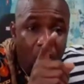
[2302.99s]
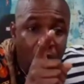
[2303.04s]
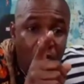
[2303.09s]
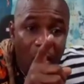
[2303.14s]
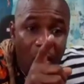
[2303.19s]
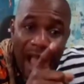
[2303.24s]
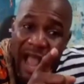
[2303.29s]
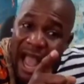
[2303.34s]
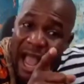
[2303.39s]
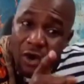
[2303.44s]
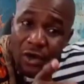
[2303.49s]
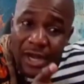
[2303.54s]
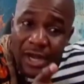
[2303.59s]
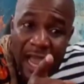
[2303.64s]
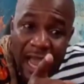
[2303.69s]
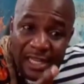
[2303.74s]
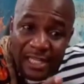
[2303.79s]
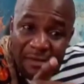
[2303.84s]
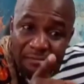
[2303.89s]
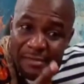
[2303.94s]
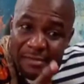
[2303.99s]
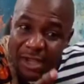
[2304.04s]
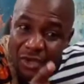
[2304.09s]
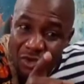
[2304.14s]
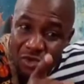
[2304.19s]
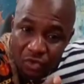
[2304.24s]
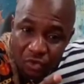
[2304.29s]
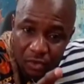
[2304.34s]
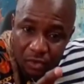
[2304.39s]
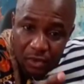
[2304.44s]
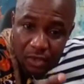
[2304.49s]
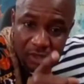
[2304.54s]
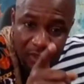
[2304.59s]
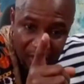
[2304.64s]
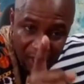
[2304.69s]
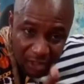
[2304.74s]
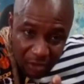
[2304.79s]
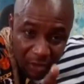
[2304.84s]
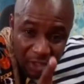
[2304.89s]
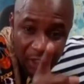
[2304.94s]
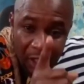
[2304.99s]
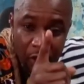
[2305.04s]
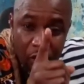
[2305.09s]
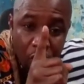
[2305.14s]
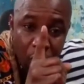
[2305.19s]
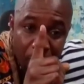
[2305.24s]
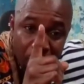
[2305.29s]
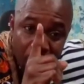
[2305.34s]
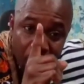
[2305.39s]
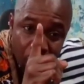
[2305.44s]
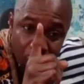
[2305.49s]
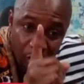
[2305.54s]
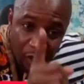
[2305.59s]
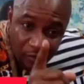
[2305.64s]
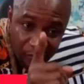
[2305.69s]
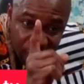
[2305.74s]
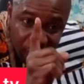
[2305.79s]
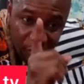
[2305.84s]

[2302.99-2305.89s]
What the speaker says: Why on you know this is going to be a short